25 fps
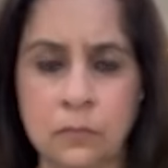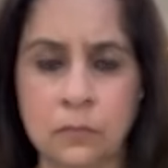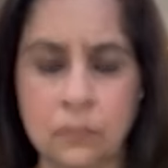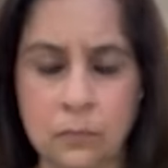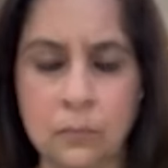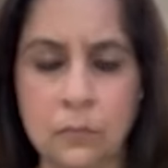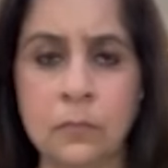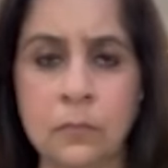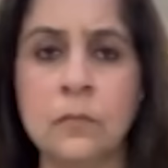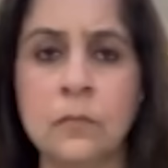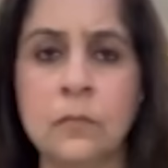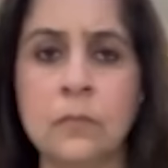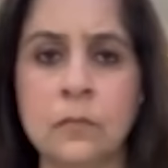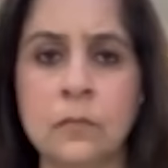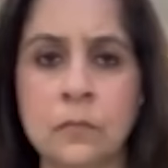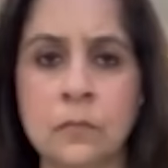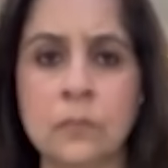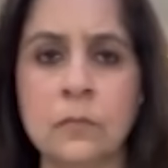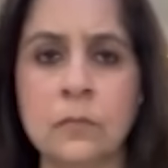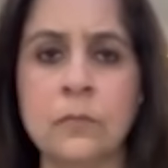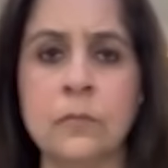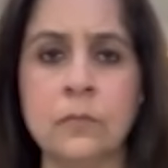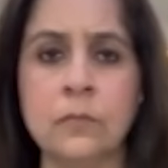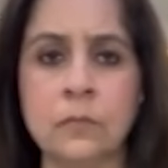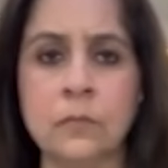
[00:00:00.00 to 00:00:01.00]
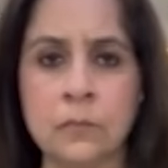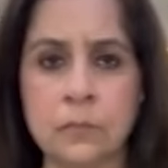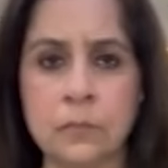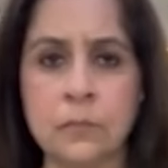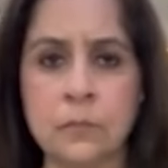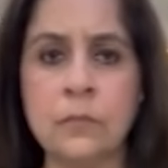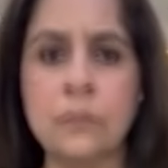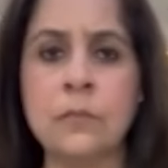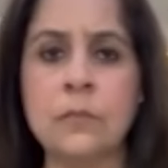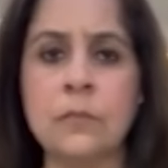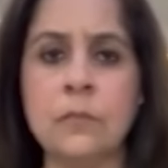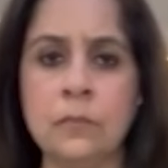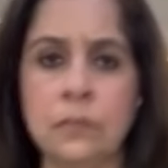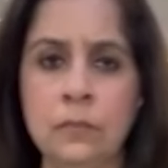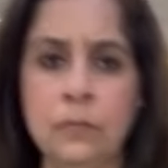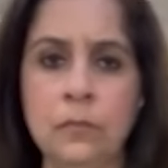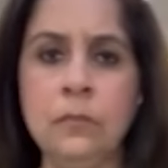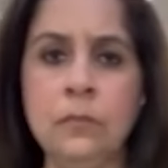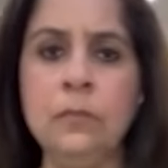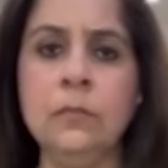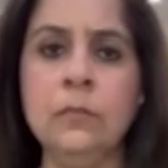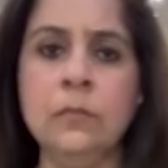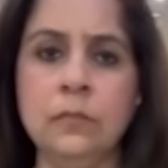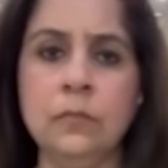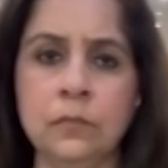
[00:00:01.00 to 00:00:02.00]

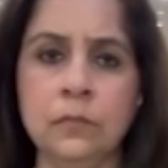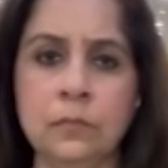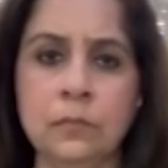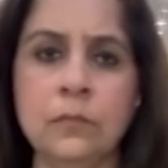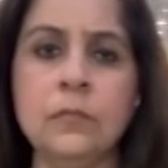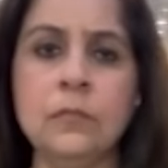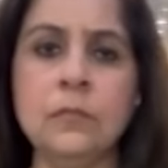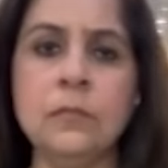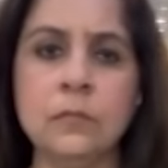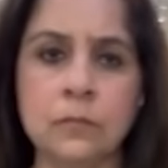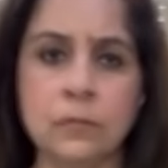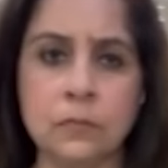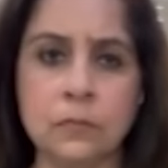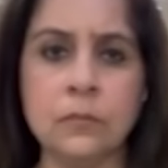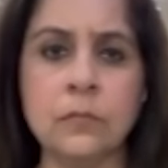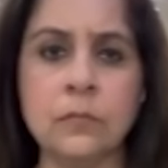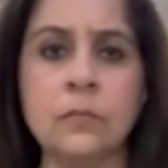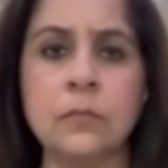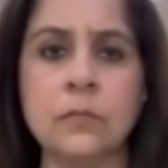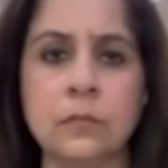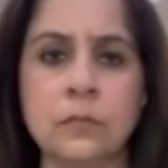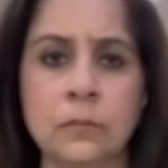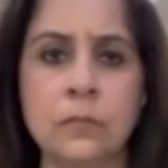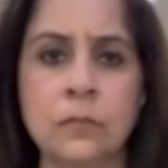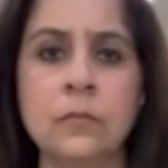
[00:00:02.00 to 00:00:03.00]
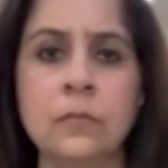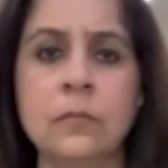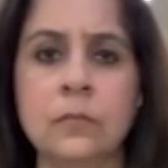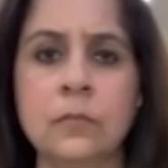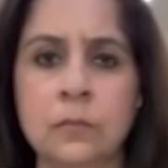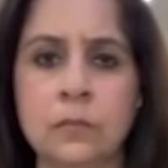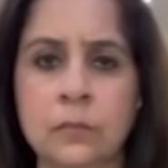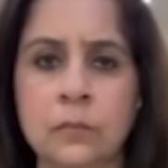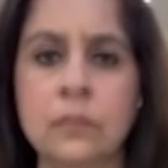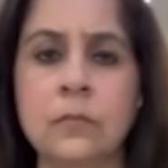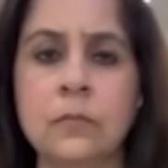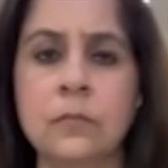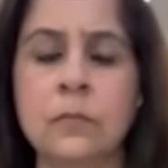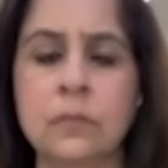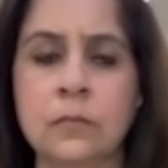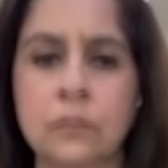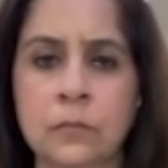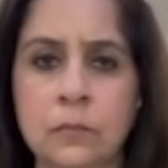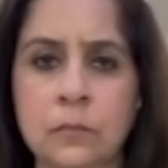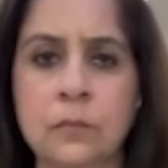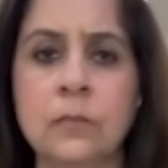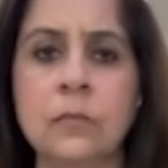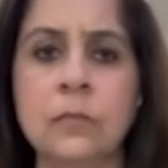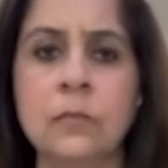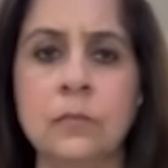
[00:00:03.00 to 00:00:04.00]

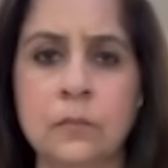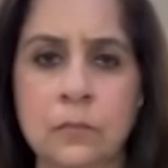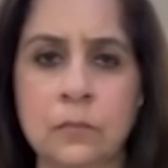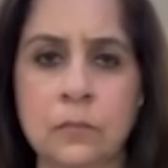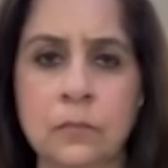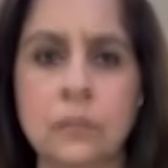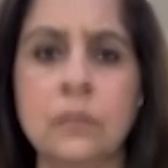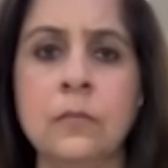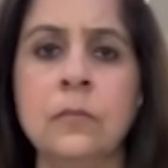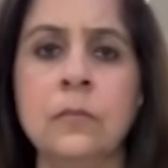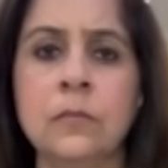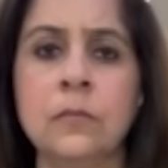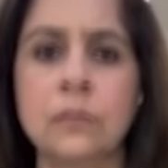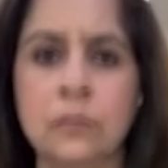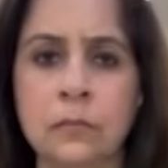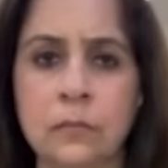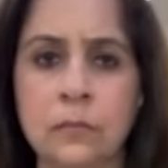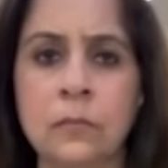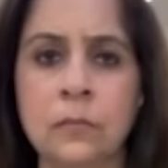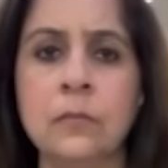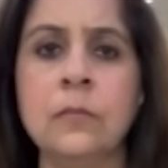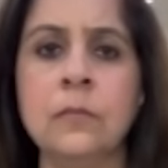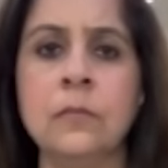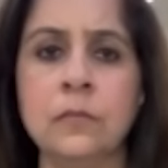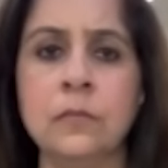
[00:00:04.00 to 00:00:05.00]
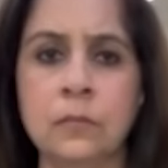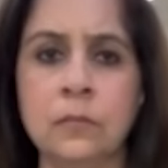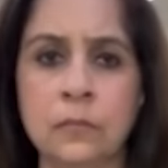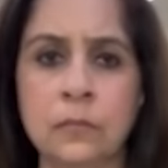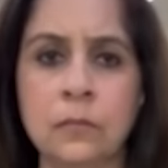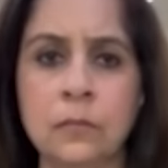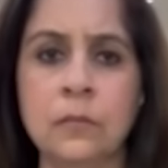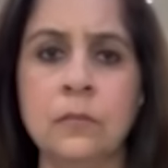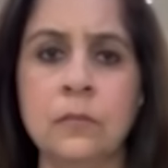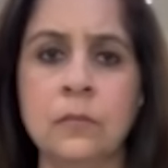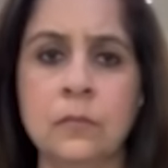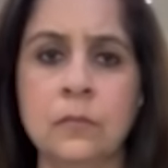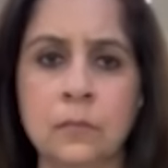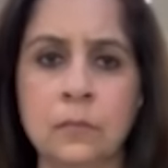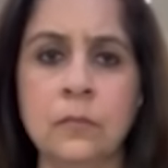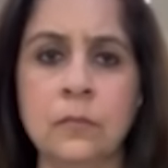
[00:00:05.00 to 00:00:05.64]
[no speech]